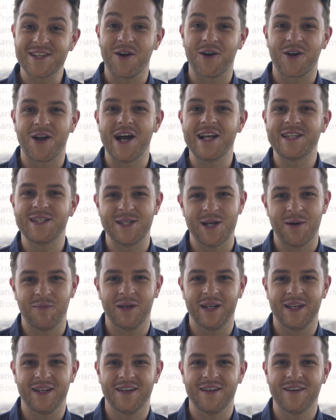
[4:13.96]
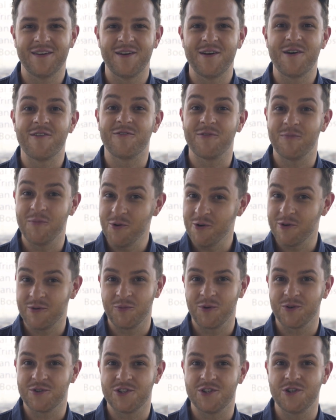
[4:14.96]
our guide to Dublin. For more on
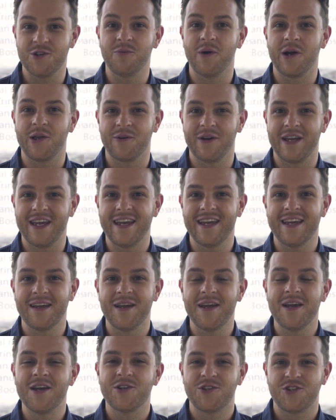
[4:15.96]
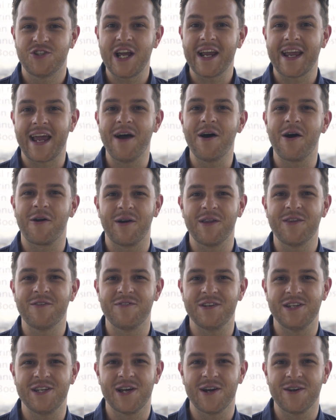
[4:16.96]
what to do while you're here, check out our other
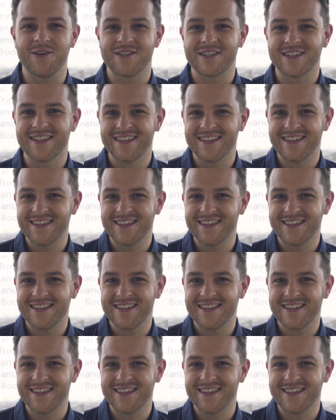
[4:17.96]
videos.